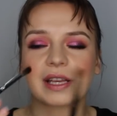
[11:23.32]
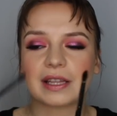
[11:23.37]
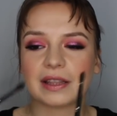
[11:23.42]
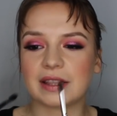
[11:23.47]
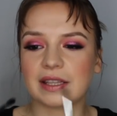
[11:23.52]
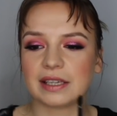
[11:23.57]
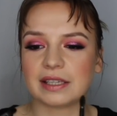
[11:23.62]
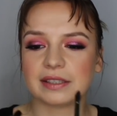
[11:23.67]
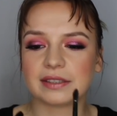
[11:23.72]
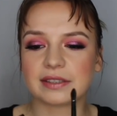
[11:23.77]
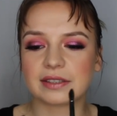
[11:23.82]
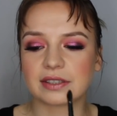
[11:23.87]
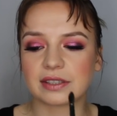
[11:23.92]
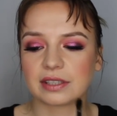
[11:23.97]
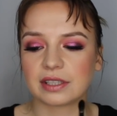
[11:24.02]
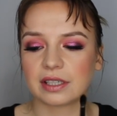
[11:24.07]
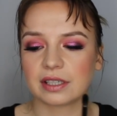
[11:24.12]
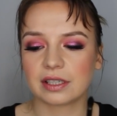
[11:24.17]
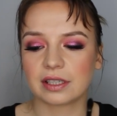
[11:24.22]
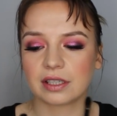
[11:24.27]

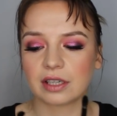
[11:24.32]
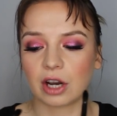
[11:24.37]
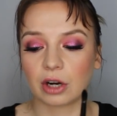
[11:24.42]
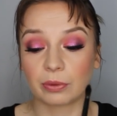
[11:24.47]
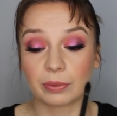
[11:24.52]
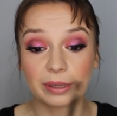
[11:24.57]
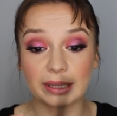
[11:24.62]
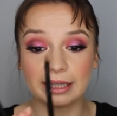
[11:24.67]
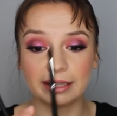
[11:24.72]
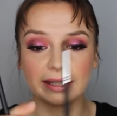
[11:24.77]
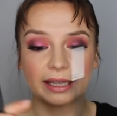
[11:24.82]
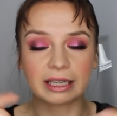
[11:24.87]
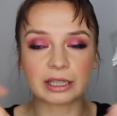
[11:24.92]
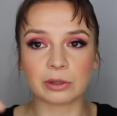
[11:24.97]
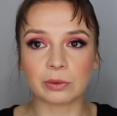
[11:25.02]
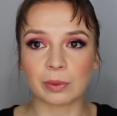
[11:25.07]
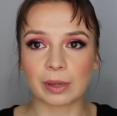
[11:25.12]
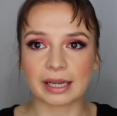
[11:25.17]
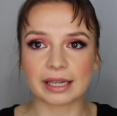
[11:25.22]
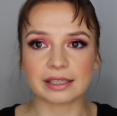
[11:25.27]
These are really
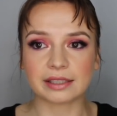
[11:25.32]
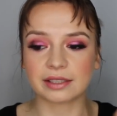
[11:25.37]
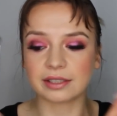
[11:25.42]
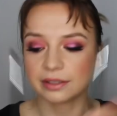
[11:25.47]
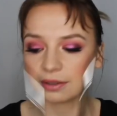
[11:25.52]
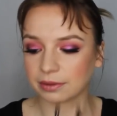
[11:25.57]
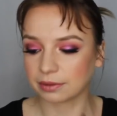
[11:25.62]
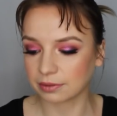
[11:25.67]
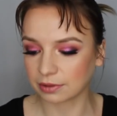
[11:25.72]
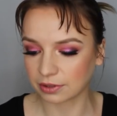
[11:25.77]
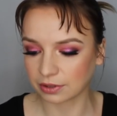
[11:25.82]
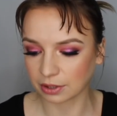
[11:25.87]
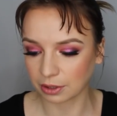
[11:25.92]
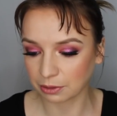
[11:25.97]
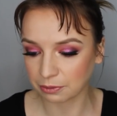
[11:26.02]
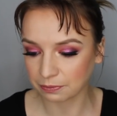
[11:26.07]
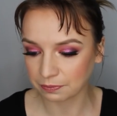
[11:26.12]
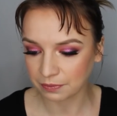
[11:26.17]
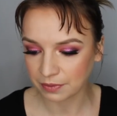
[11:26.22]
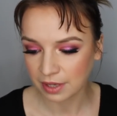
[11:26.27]
lightweight too,
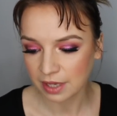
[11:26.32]
so